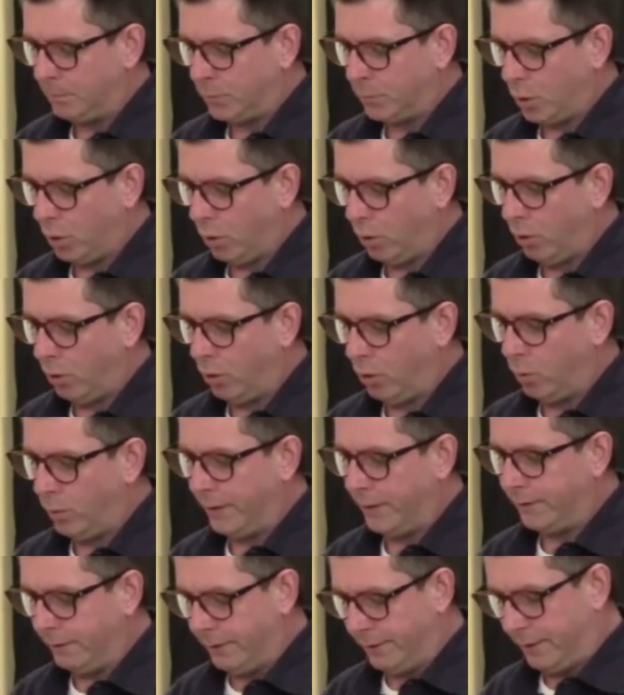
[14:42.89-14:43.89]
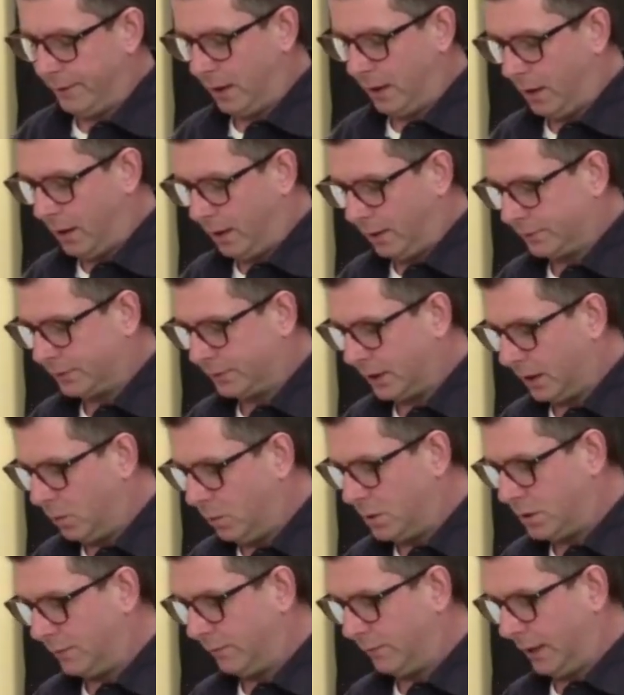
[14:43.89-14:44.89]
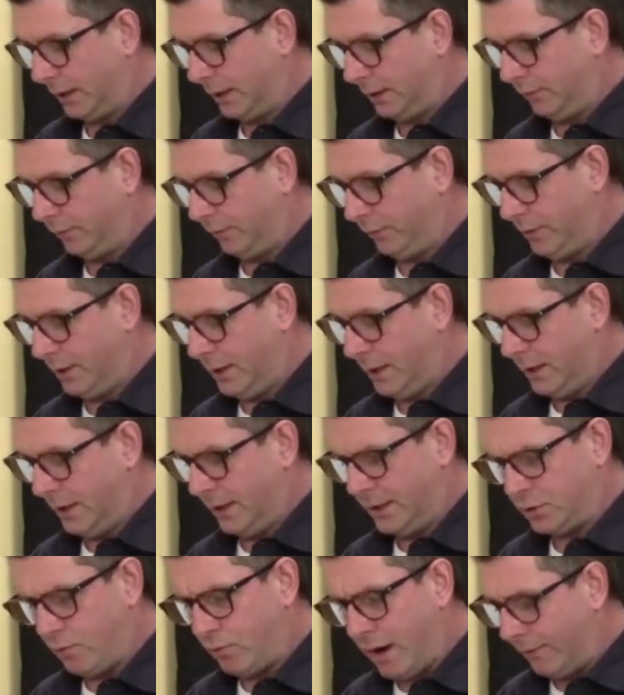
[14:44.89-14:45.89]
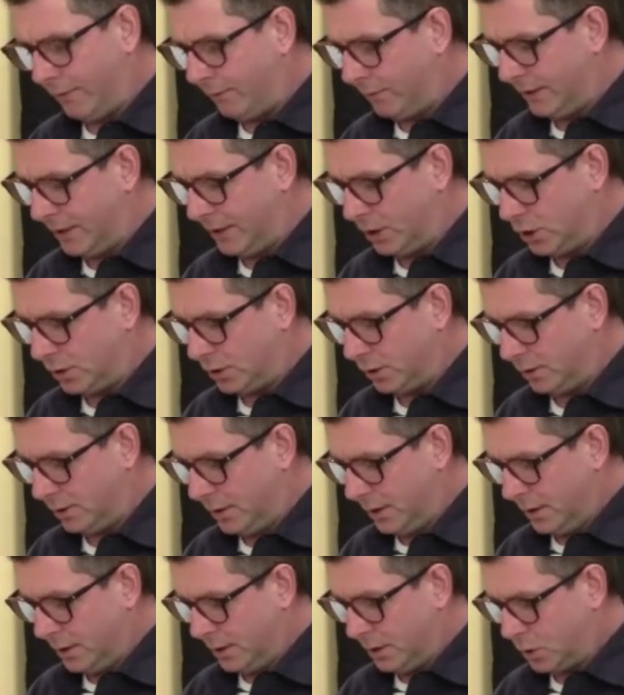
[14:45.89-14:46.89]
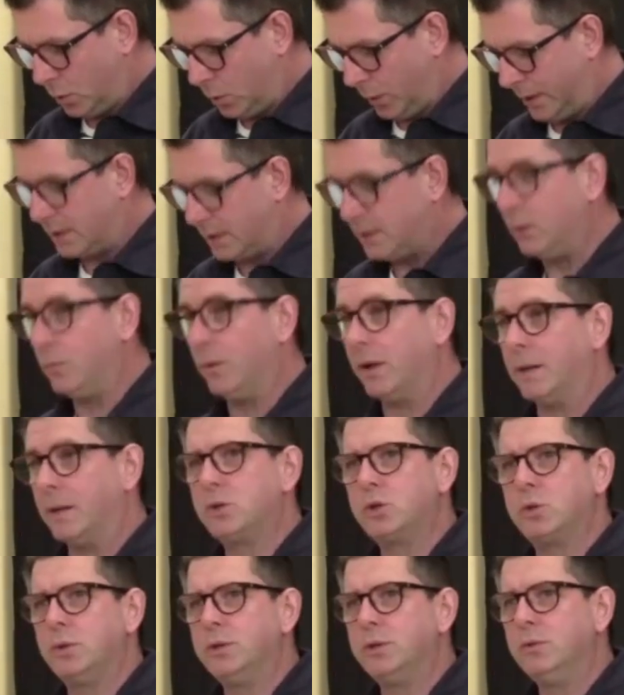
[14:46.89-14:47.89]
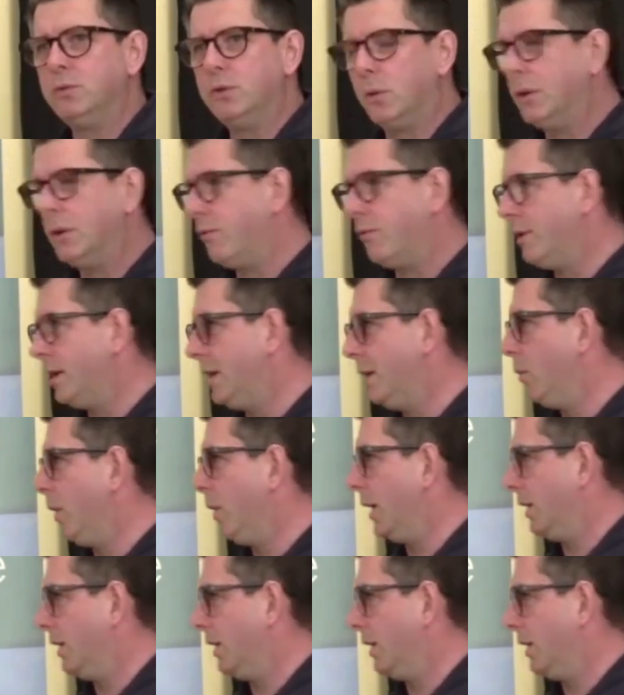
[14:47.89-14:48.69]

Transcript: or when they're in their last hours of life is Revelation 21. I'm sure you know it really well.